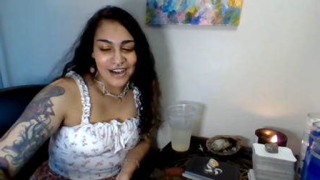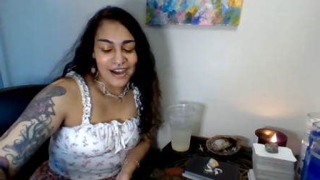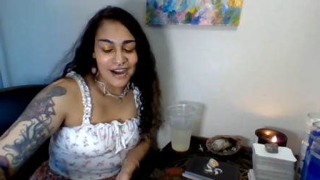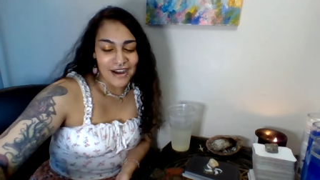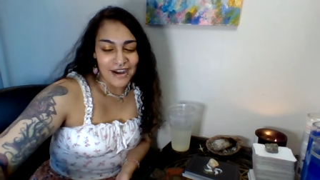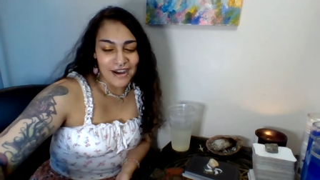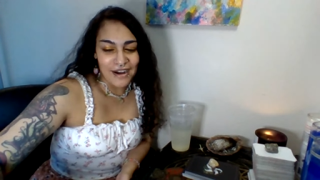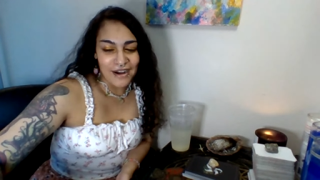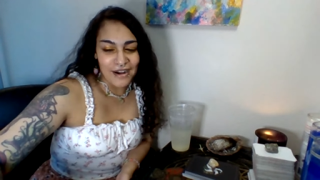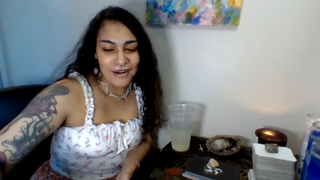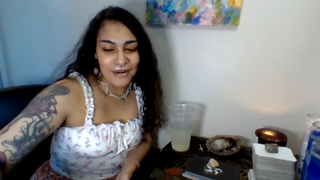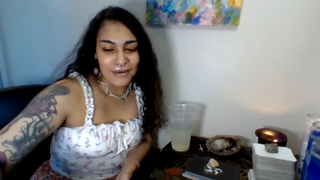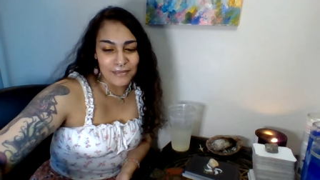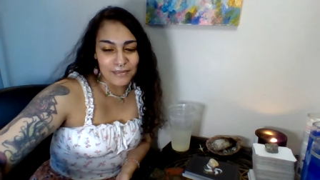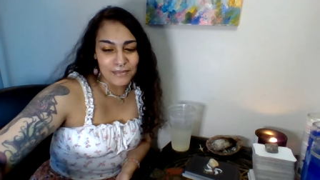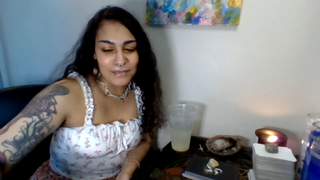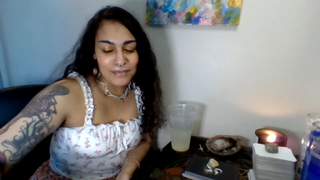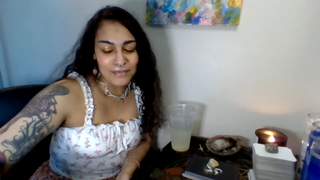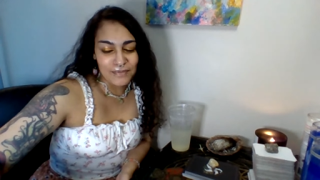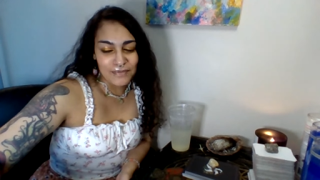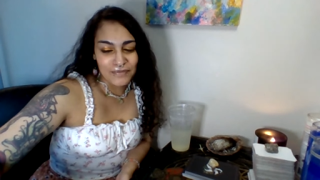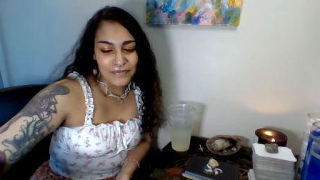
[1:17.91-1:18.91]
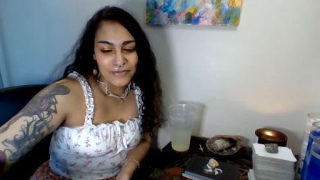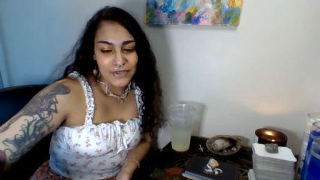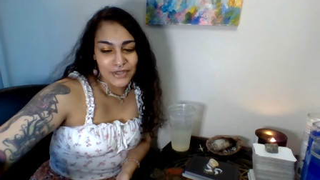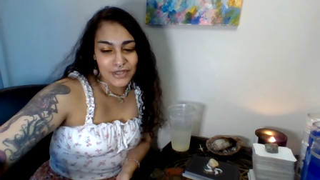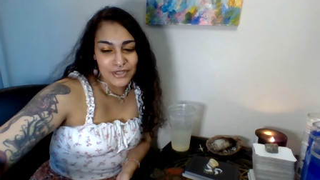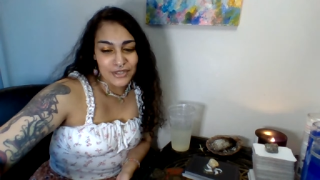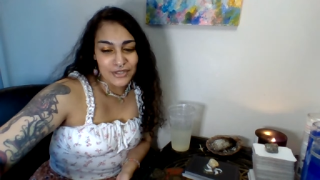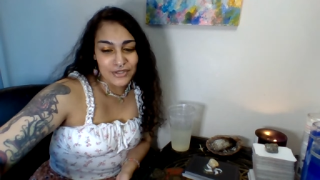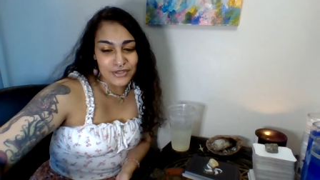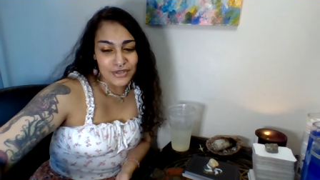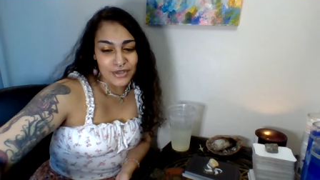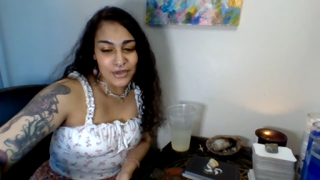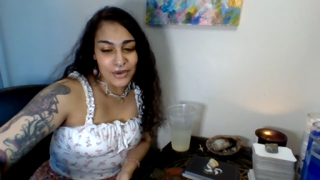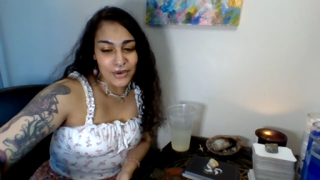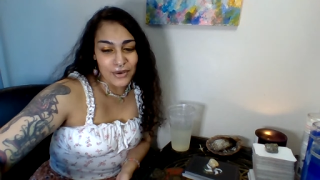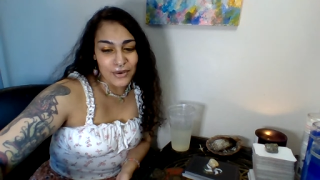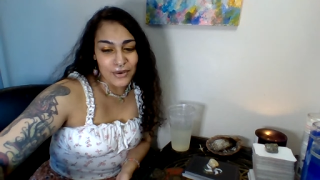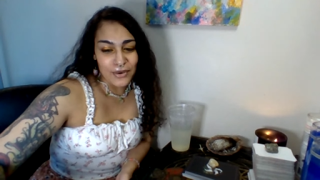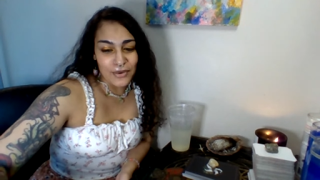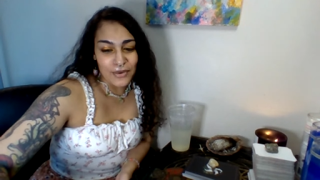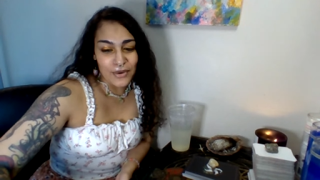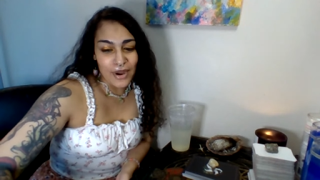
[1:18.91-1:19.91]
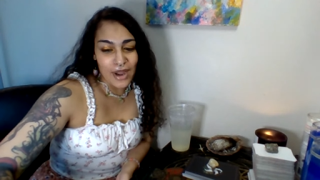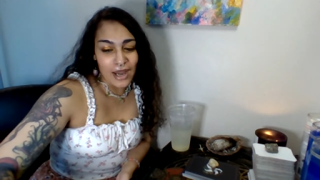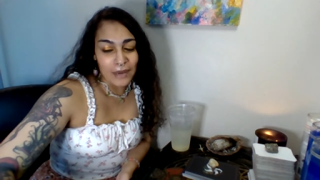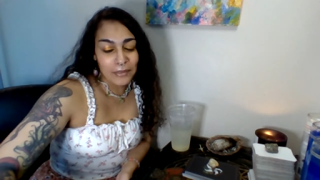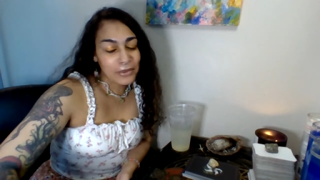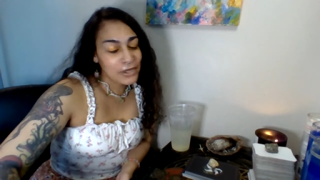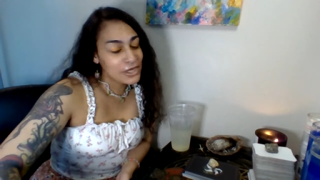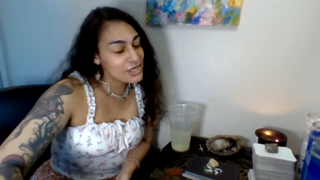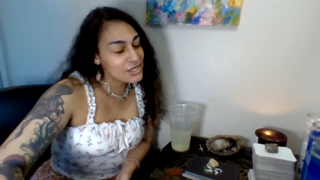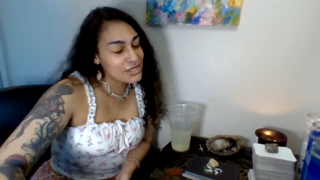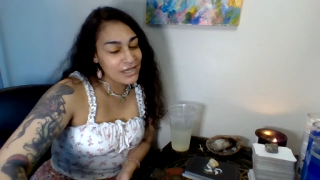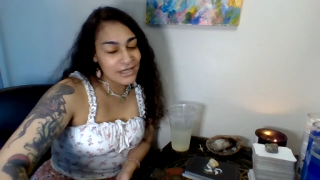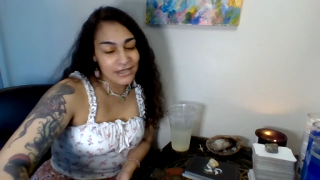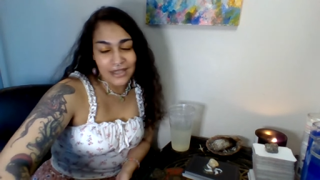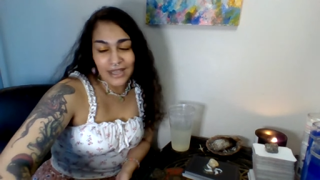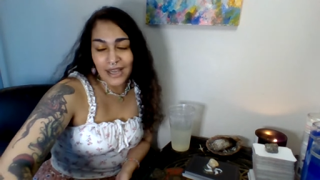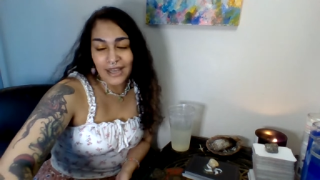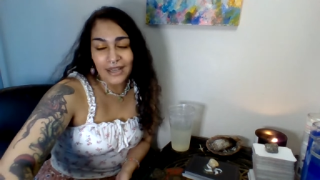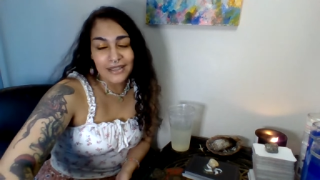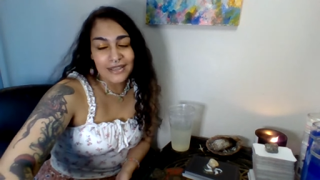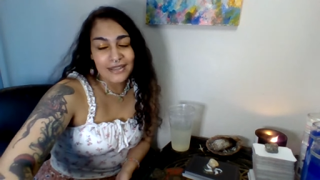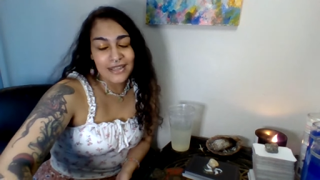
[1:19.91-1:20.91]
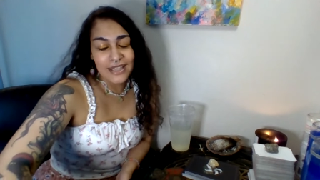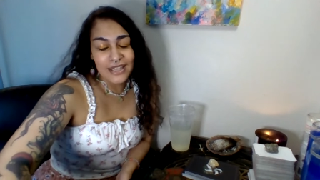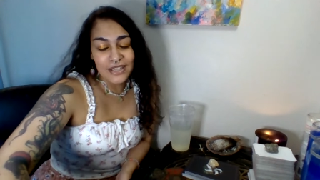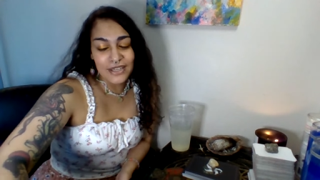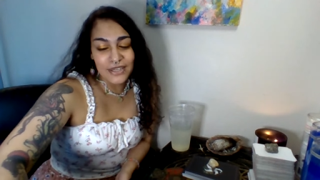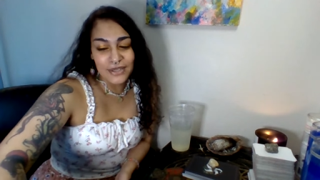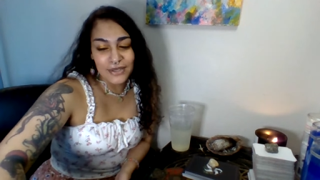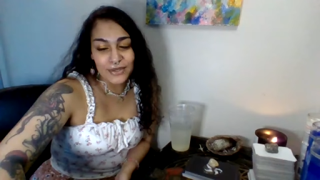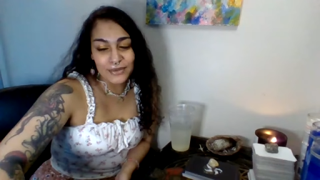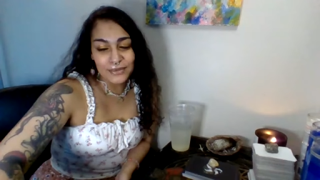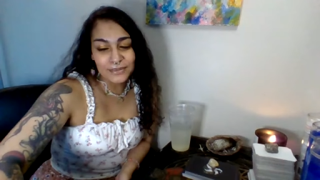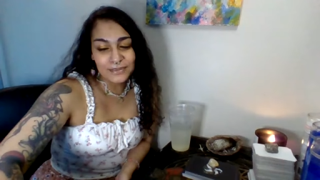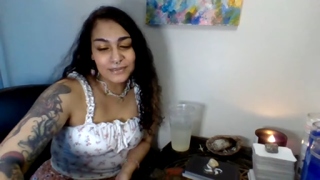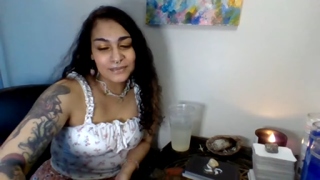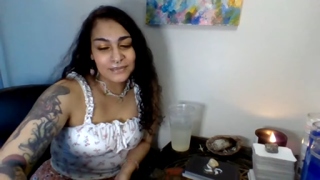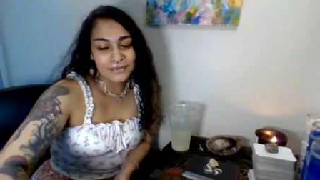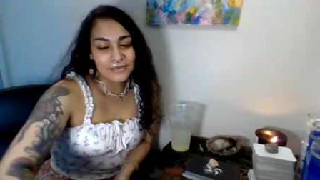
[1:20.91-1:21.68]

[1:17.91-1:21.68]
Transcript: Um, so I appreciate that. Thank you.